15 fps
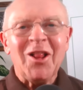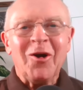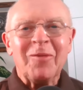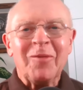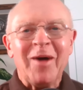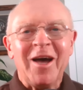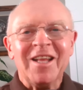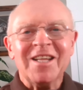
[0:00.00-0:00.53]
Hello,
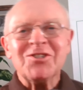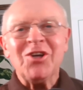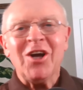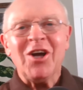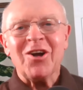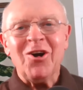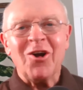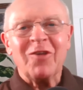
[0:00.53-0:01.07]
everybody. This is
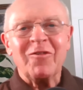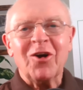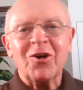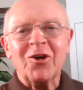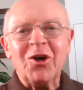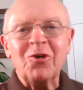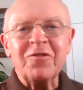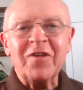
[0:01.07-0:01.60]
Chuck
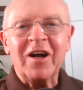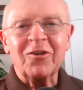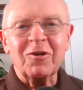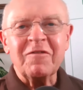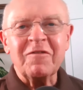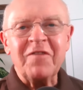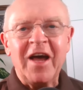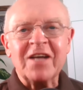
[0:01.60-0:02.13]
Carnevale,
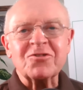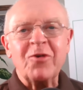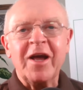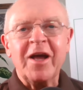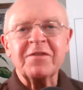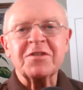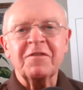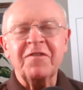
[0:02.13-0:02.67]
co-founder of
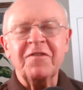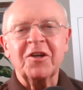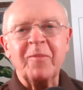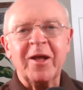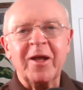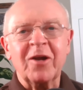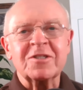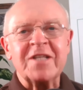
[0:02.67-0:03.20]
FastGraphs, the
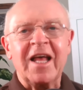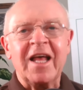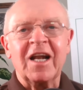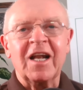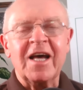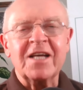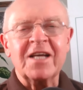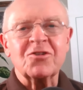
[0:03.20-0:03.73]
fundamentals
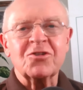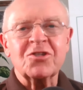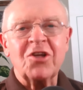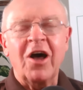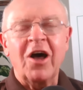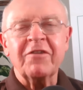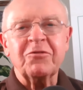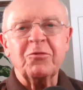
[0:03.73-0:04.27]
analyzer
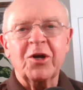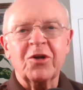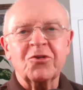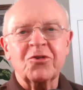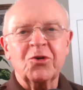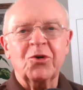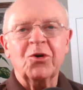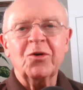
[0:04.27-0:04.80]

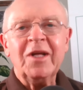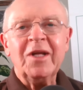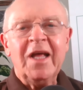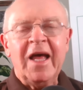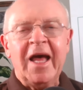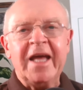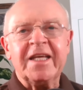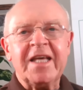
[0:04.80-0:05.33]
software tool,
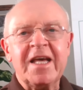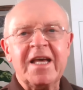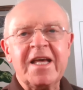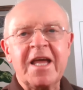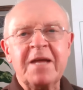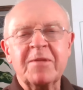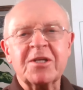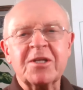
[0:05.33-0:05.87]

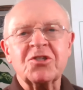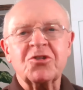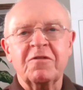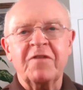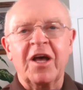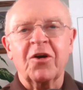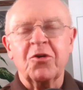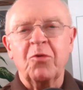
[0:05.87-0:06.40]
aka
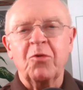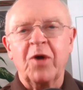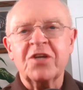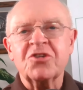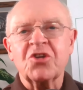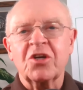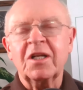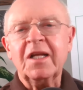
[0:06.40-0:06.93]
Mr.
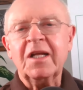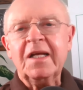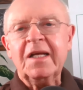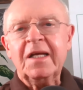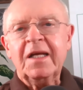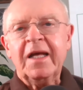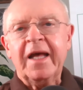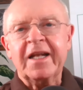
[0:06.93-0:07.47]
Valuation.
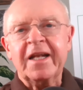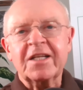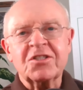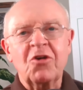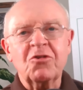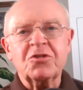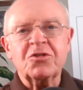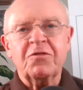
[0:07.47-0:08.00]
And
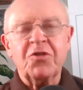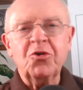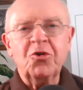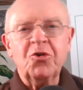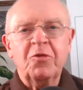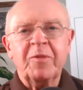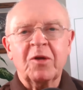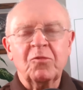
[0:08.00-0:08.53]
as those of
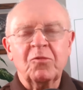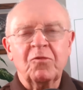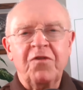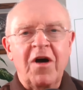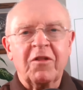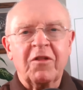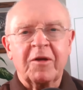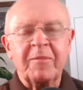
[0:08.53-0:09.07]
you who've been
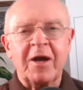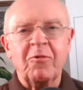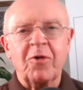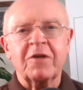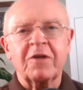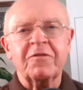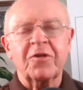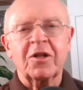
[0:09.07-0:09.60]
following my
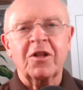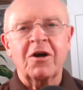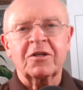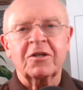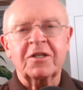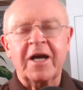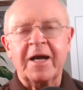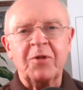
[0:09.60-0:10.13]
work for a
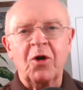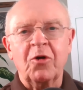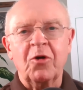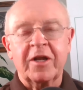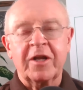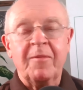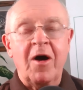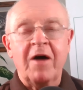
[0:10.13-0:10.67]
long time
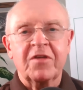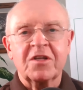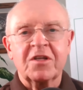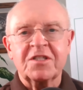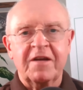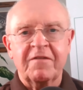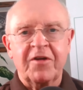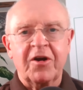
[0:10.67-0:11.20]
know that I'm
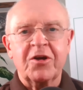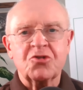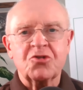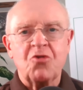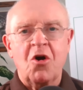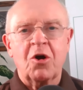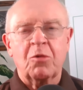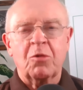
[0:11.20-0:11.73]
obviously a very
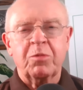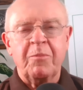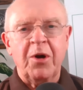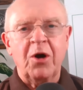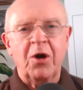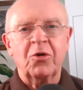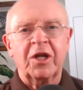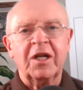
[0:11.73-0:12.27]
strong
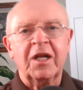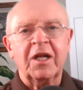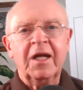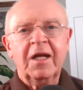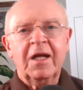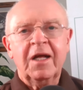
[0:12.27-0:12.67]
proponent